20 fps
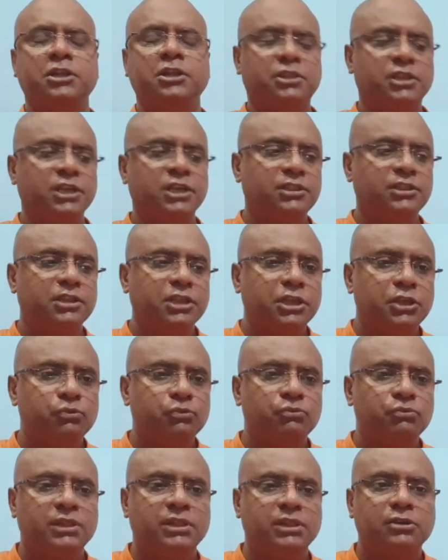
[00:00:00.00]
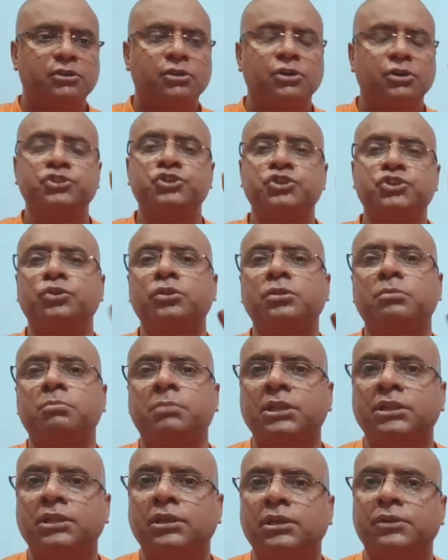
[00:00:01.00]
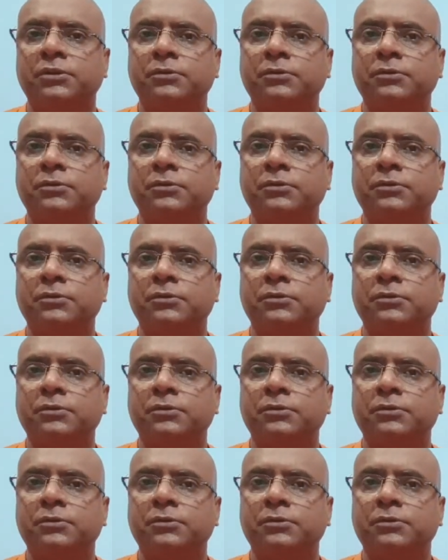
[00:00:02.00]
then you will control money.